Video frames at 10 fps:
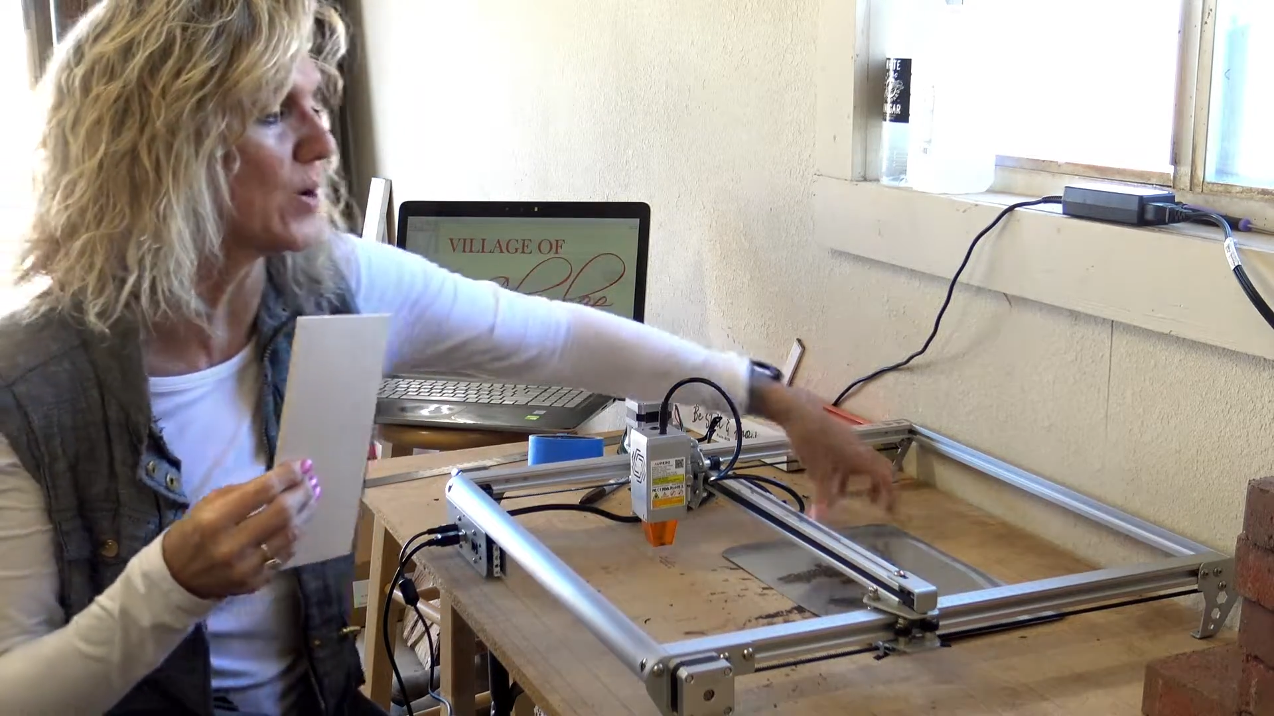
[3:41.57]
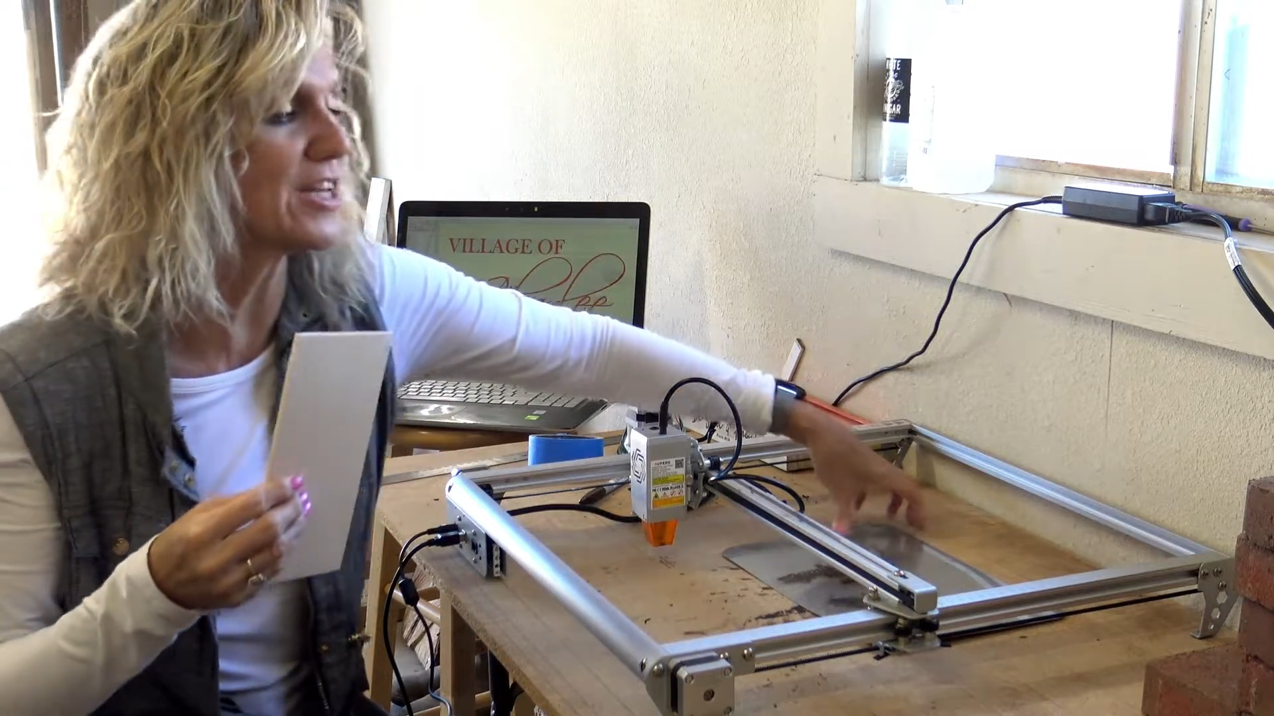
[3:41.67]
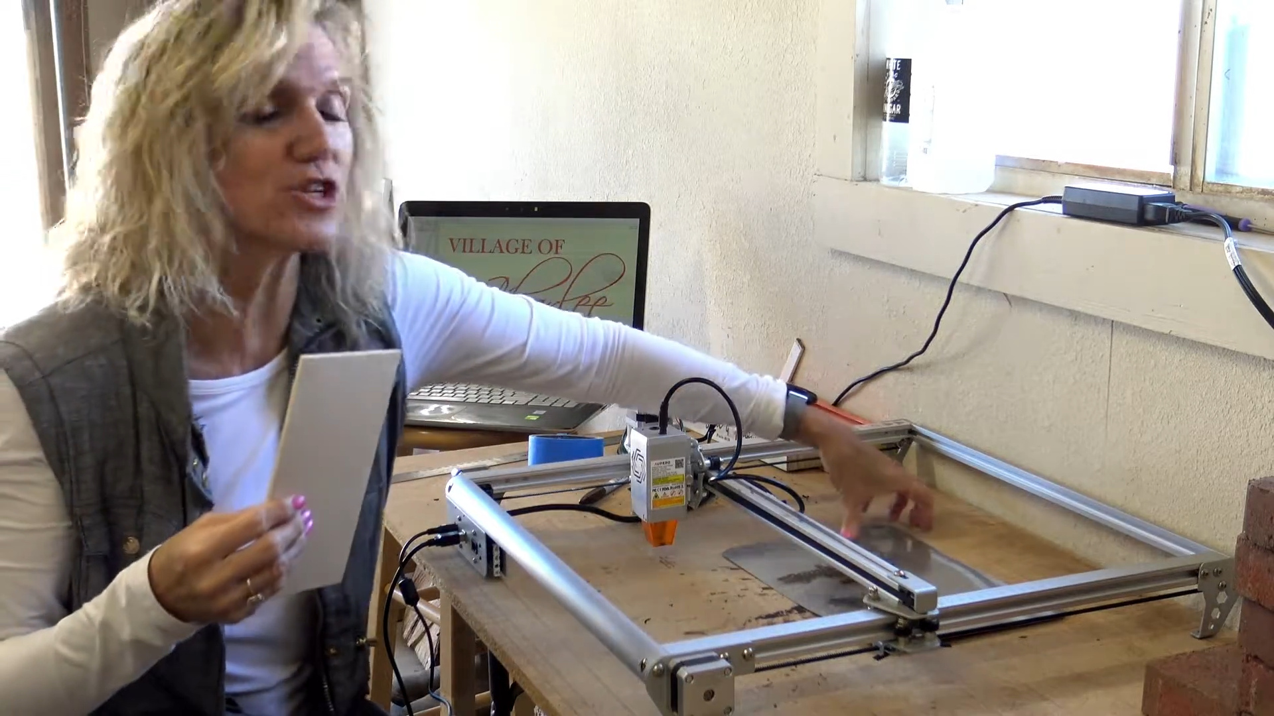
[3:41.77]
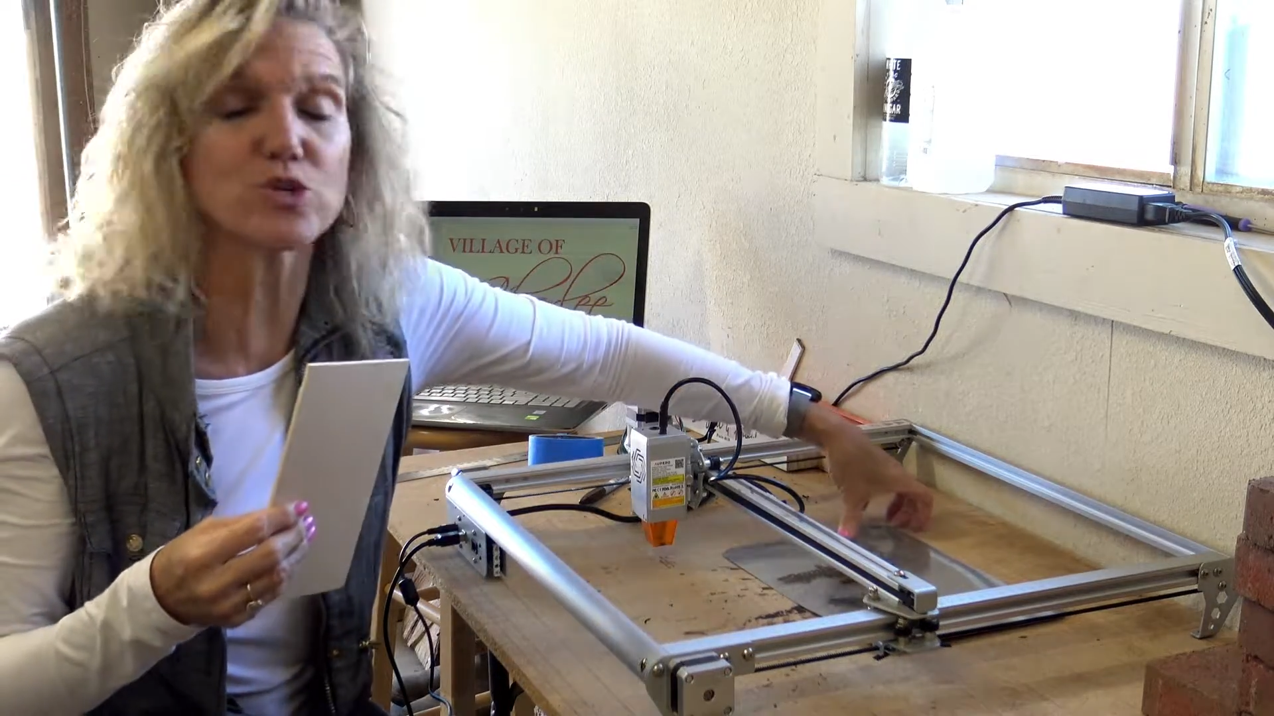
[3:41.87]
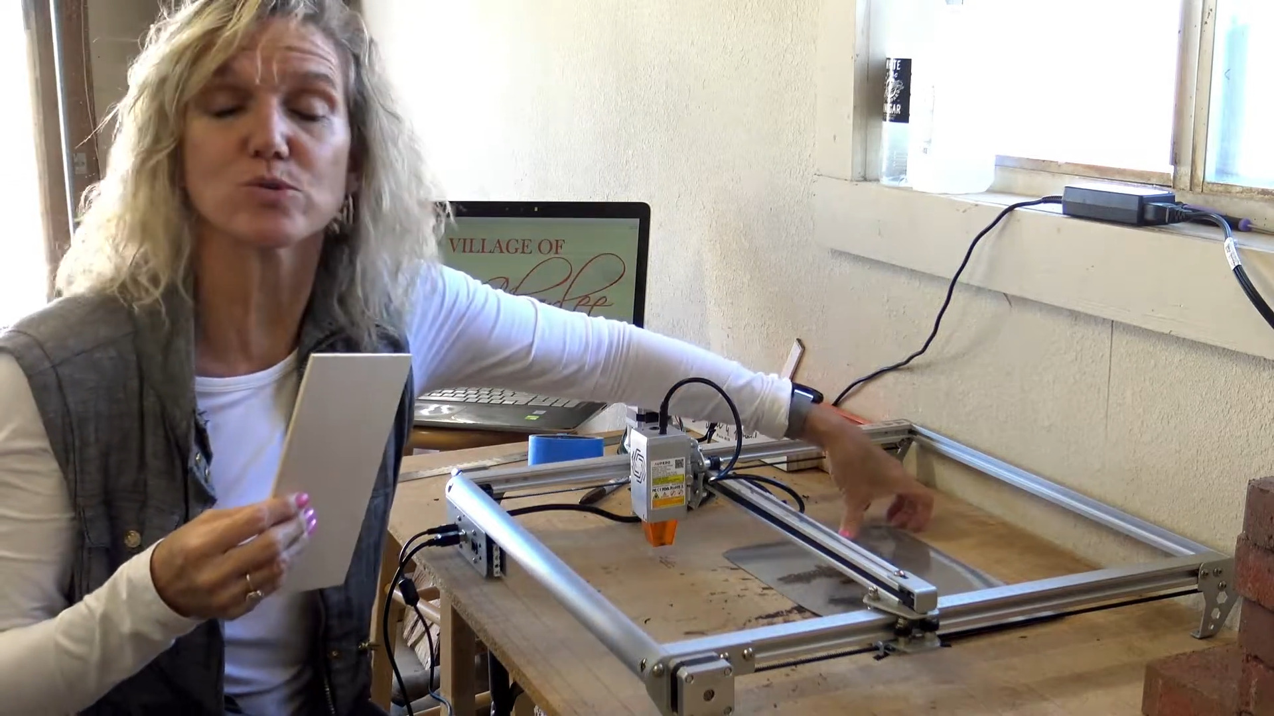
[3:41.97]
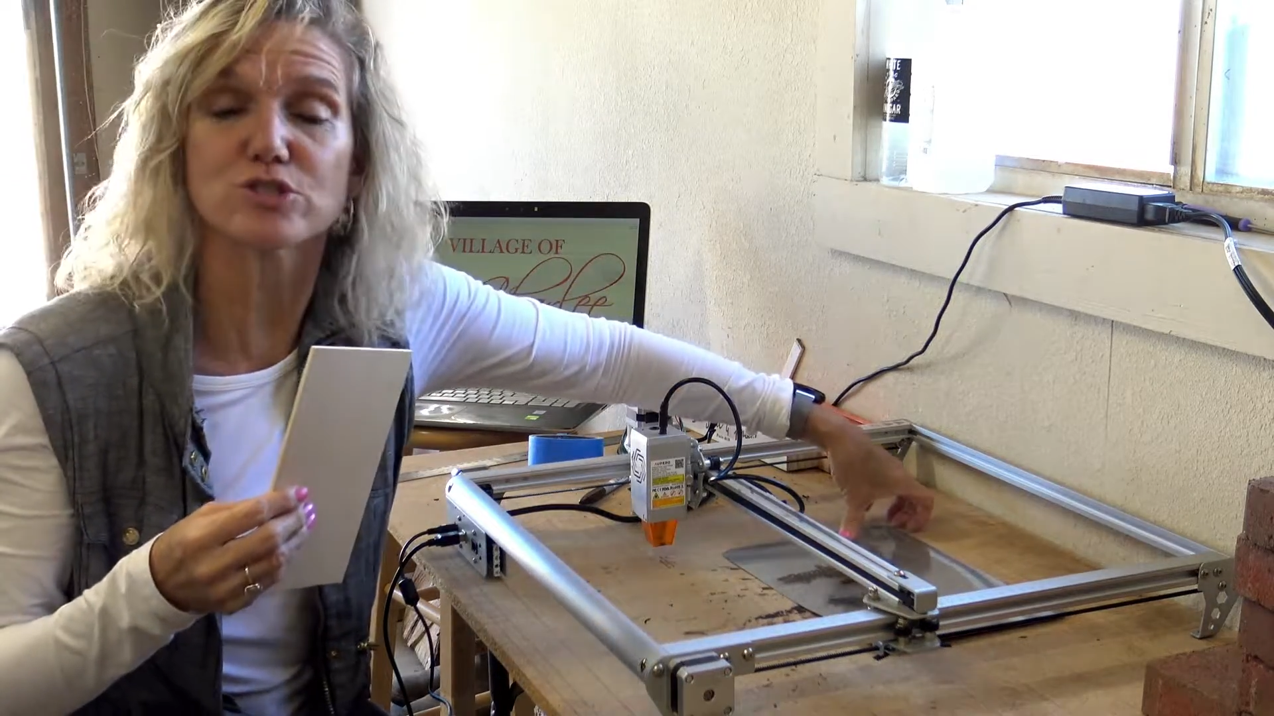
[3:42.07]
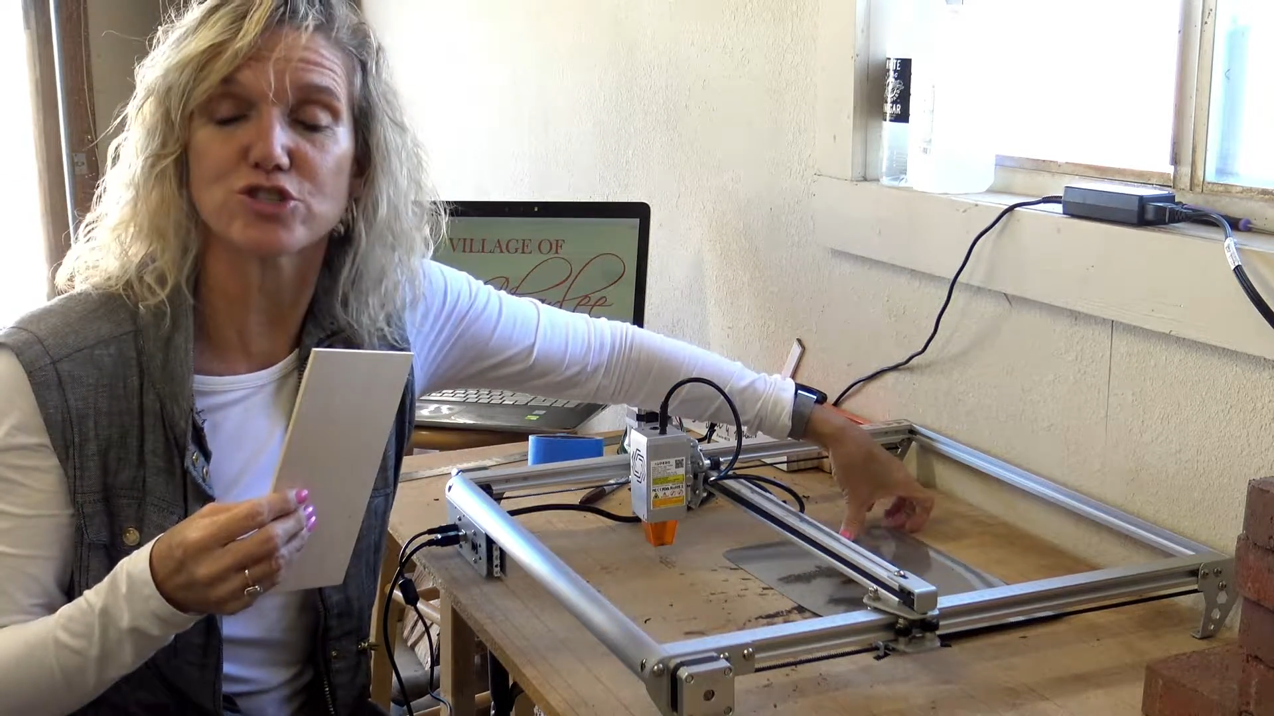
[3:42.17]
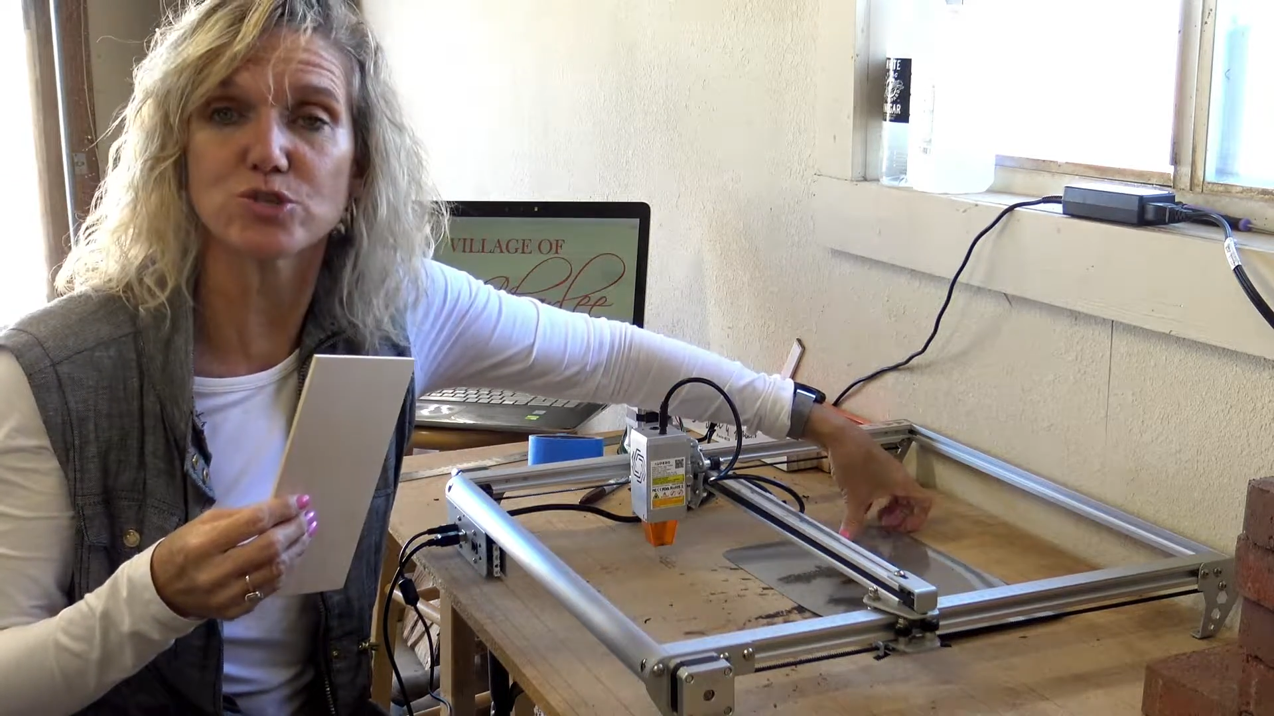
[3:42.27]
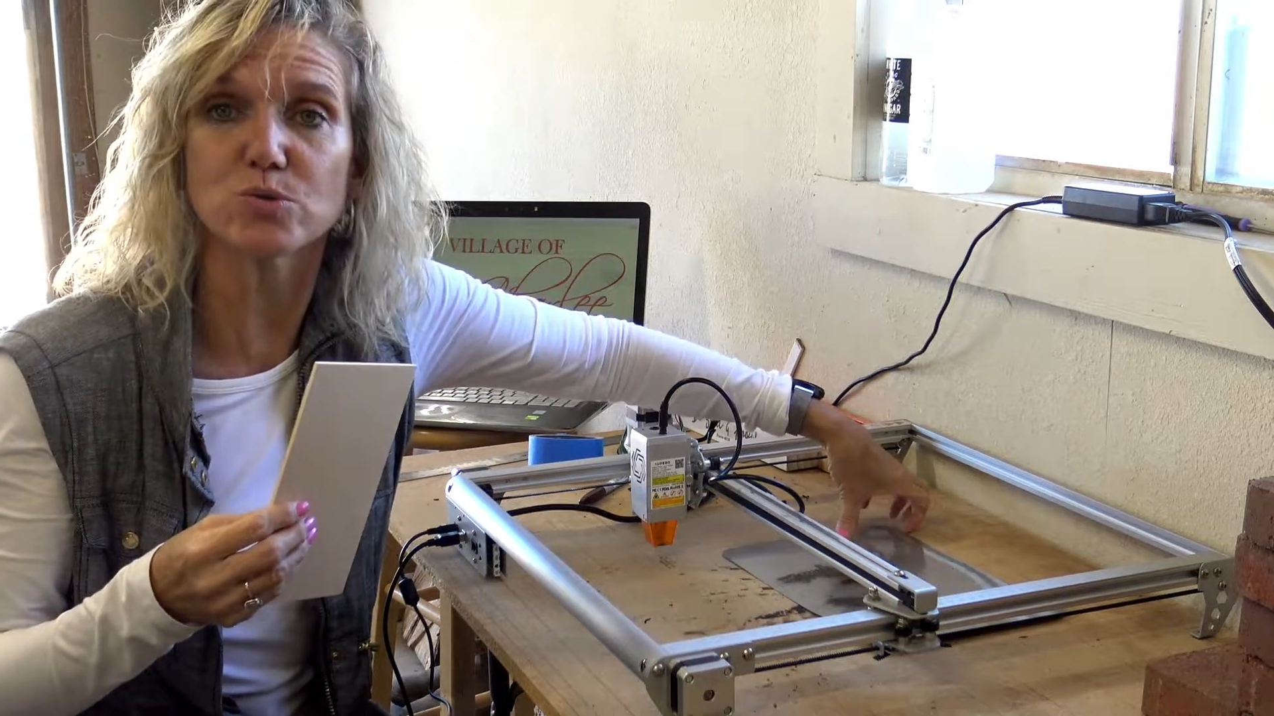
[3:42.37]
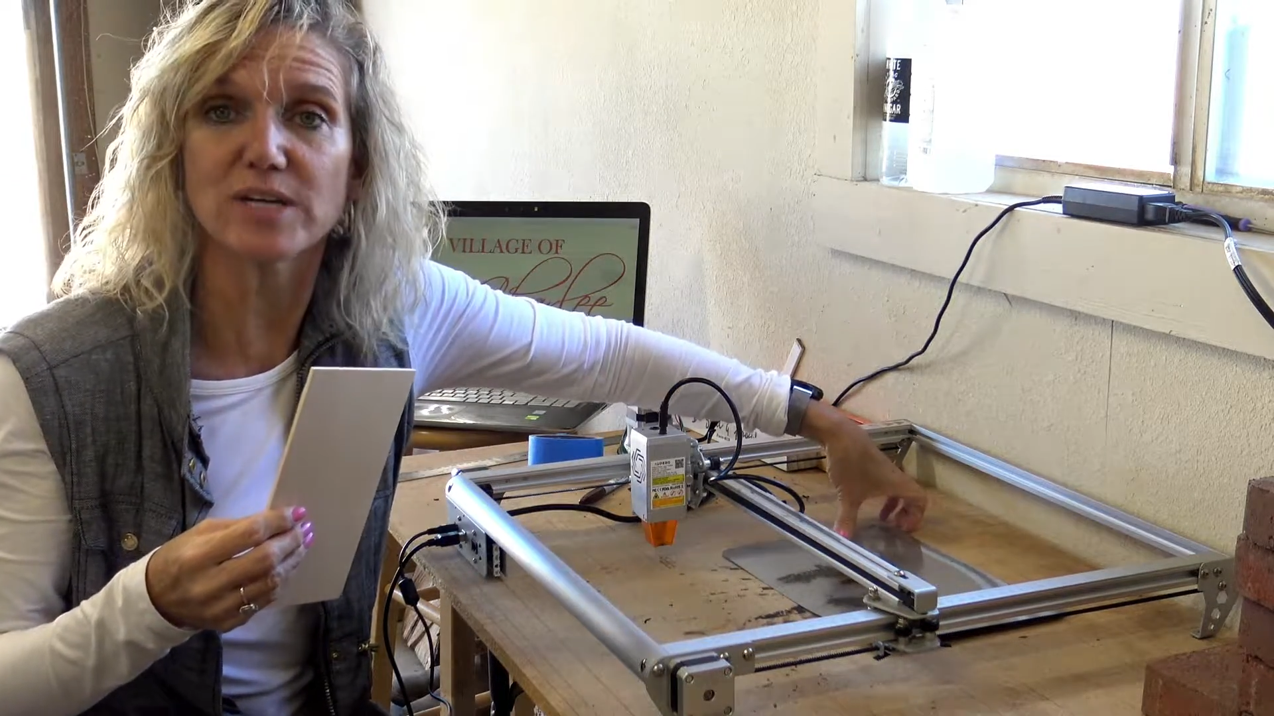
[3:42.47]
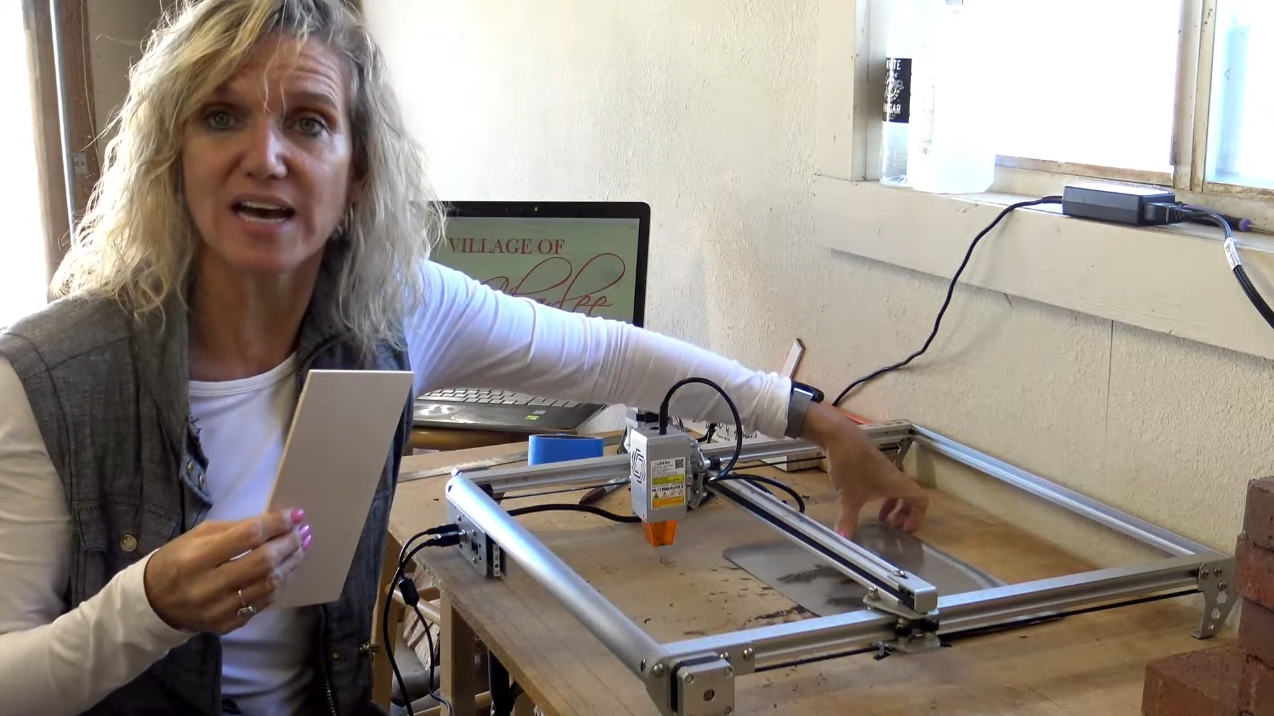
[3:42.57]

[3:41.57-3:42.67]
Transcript: When you do